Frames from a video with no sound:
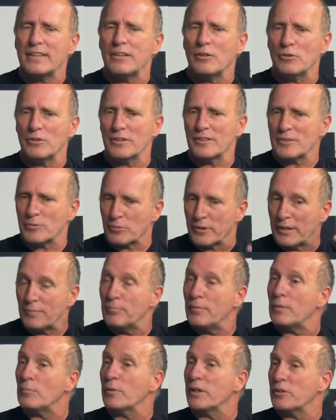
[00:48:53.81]
illness where he had
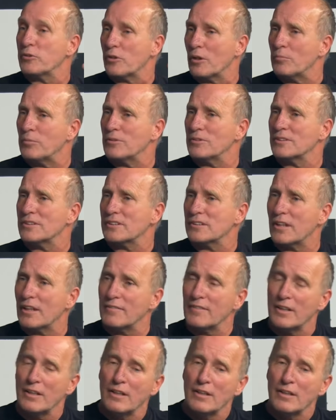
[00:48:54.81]
memory trouble and stuff.